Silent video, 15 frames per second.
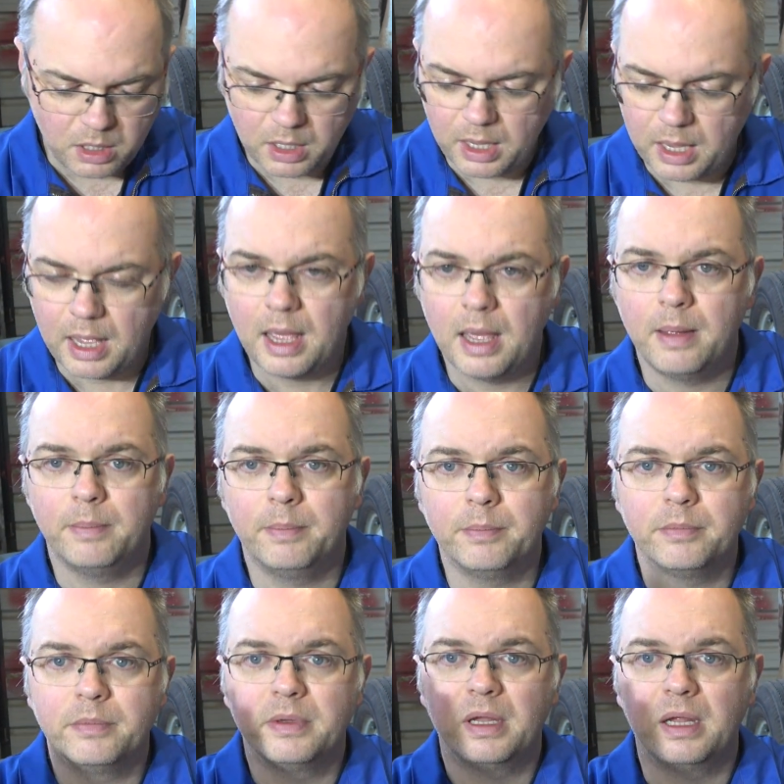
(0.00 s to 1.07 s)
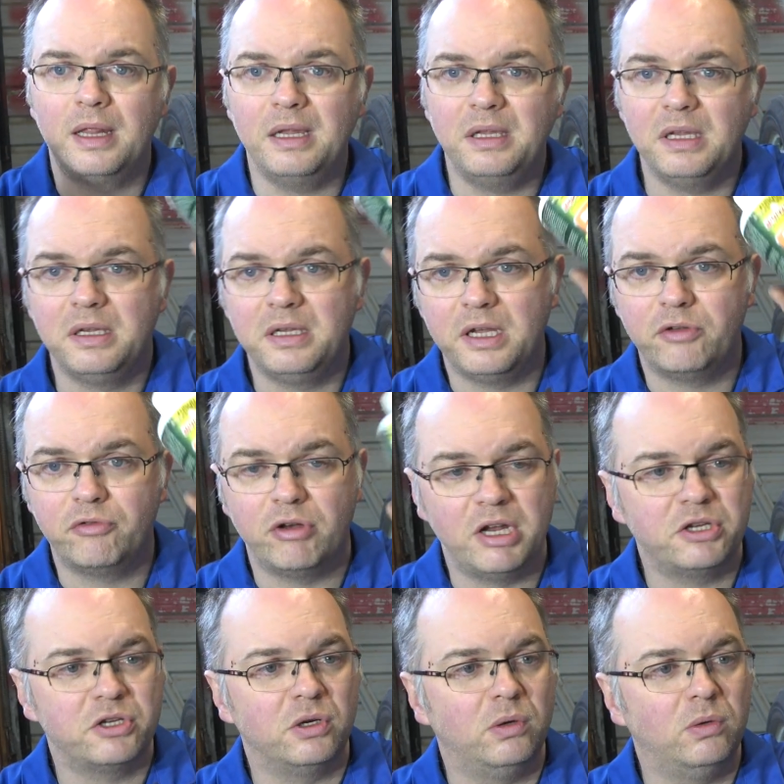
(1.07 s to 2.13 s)
So this is your
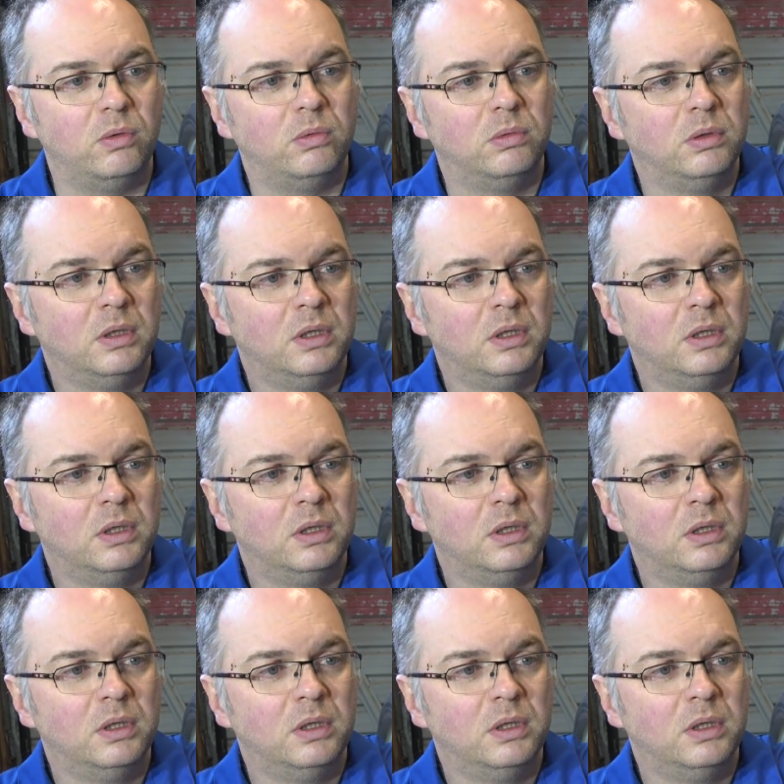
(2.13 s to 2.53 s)
traditional